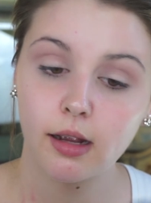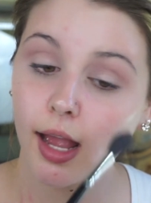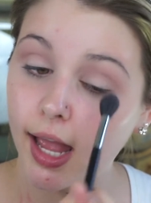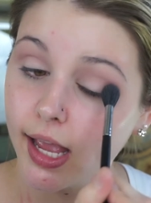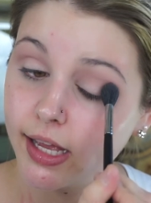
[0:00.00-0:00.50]

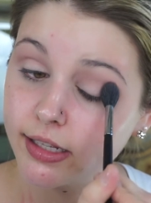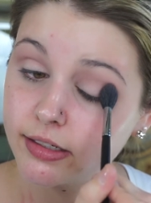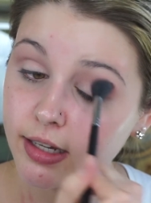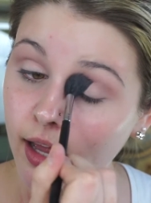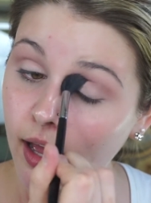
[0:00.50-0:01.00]

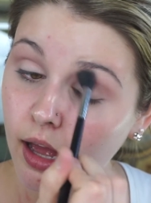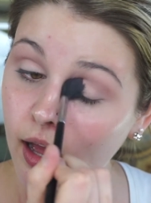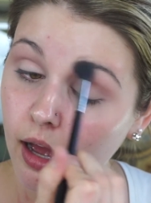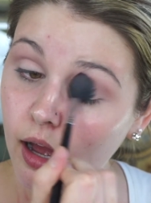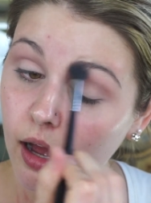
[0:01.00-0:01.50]
and
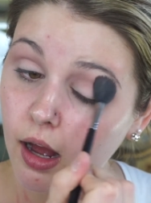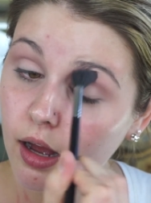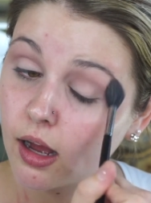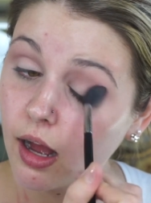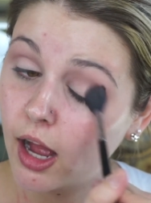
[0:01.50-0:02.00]

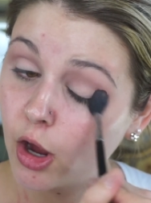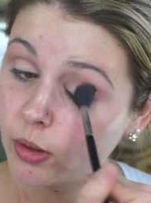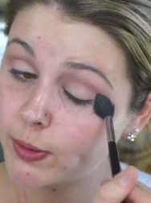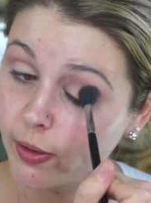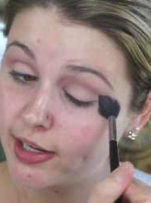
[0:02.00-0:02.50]
I
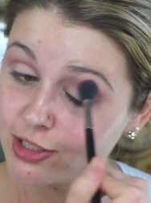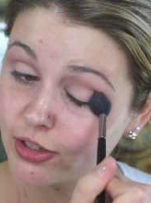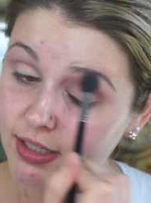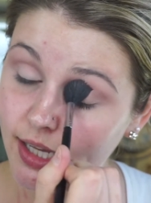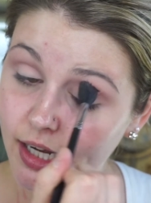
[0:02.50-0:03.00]
hope you guys
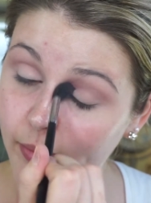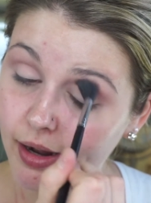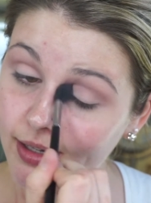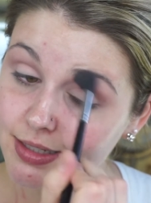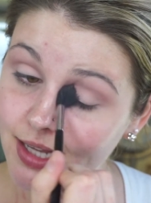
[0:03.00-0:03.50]
are excited
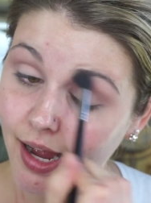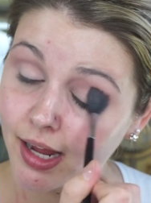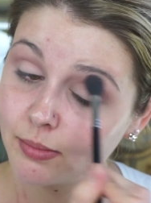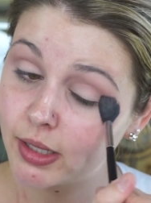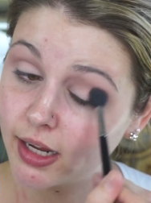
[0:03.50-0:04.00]
about it because I
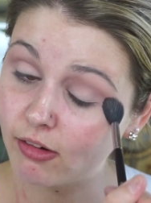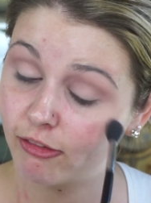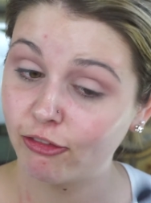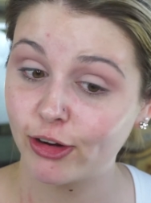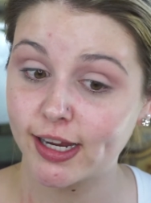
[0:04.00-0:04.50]
am like
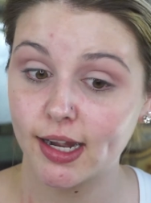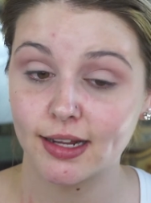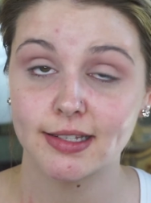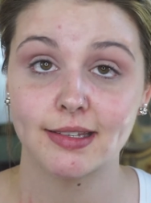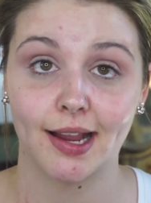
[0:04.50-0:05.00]
freaking
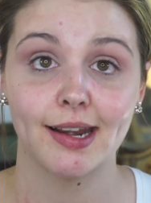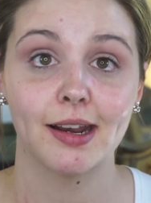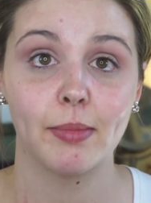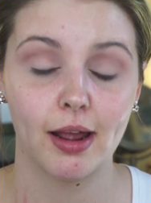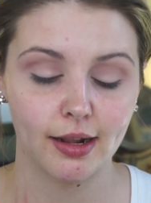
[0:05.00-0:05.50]

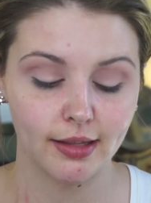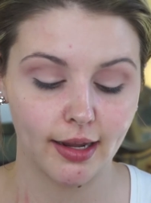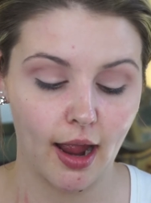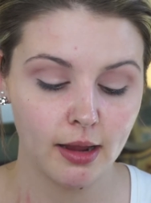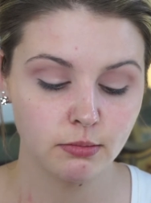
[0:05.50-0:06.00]
excited about it.
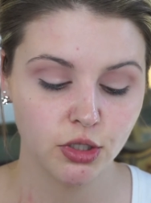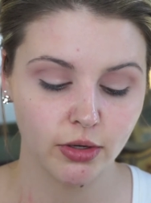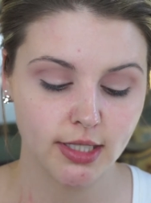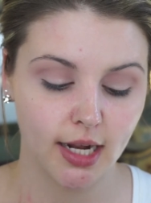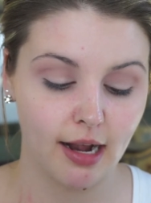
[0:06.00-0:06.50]
Like I am so
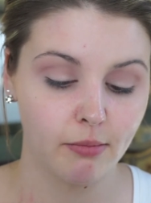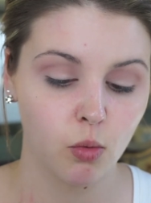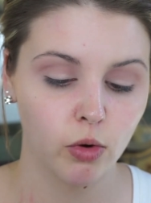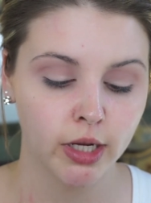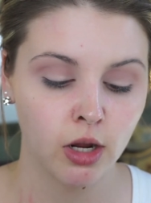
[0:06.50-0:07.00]
excited. I've
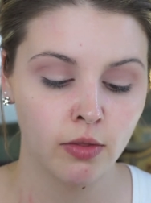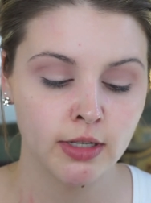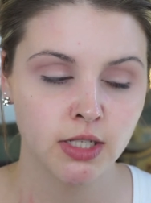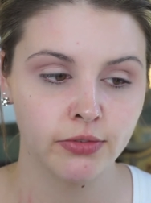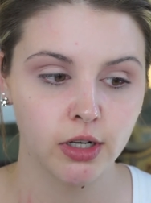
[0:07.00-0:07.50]
been working on
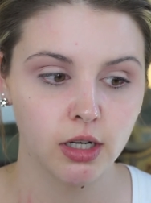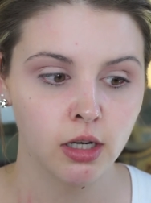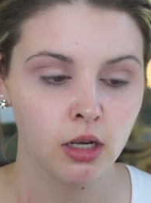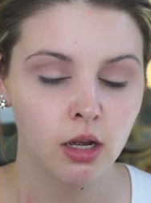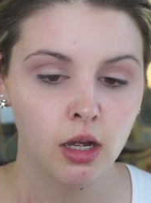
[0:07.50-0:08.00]
this for
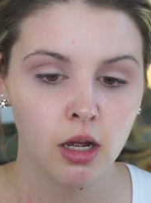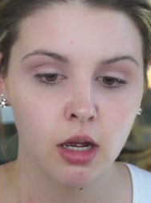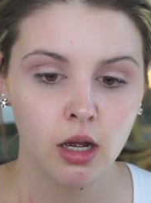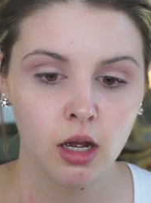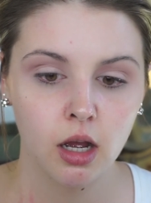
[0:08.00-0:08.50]

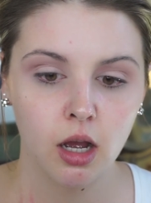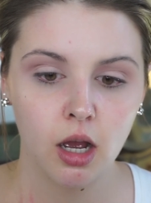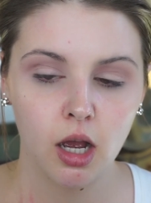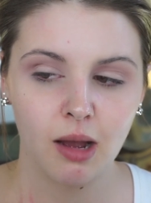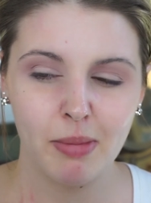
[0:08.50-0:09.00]

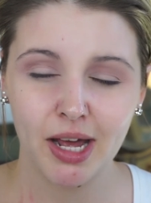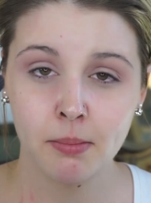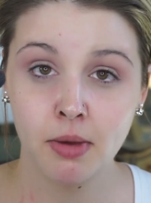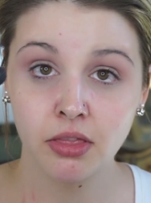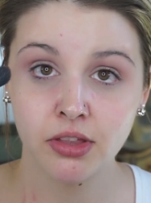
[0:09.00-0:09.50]
about a
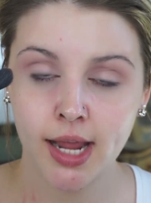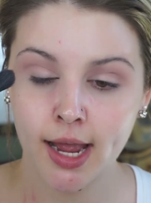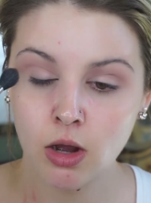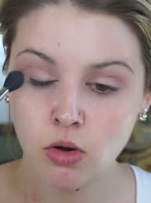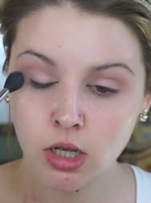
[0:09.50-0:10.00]
month
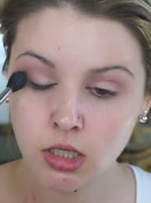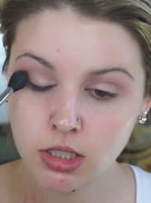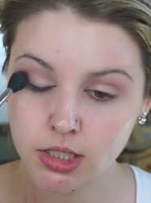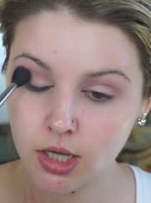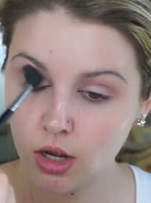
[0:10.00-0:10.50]
now.
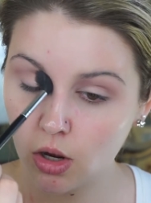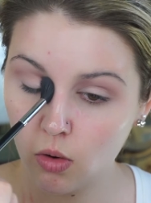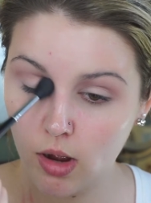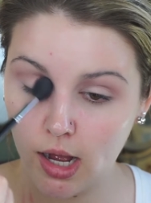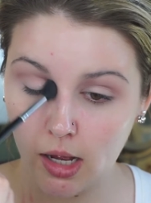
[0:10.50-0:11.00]

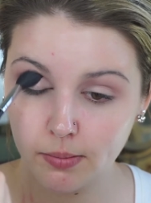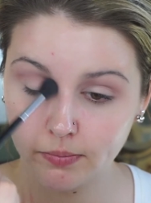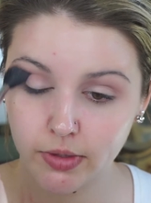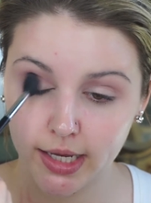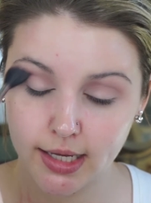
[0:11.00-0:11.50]
So
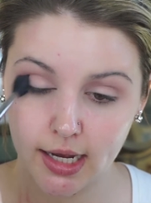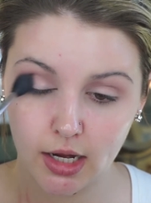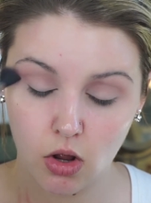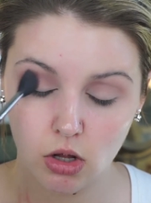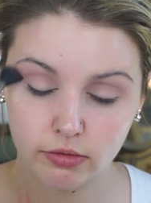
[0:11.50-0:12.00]
like
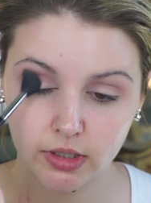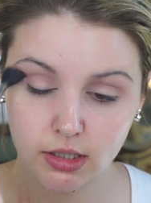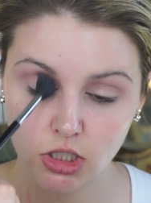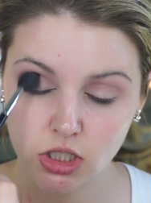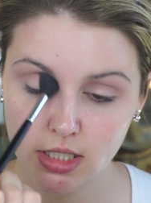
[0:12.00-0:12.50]
getting all of the
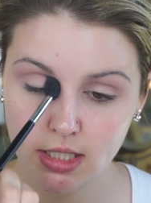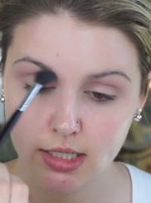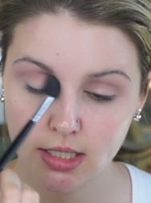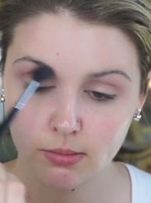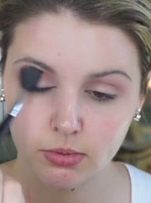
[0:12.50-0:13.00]

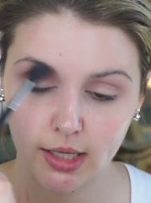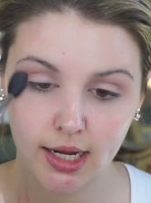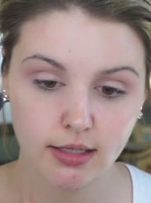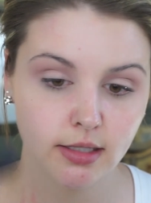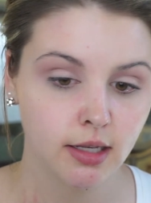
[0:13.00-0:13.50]
logistics in
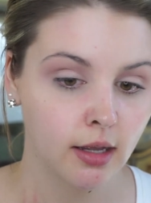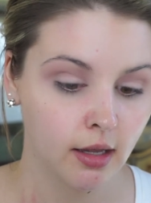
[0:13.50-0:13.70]
place,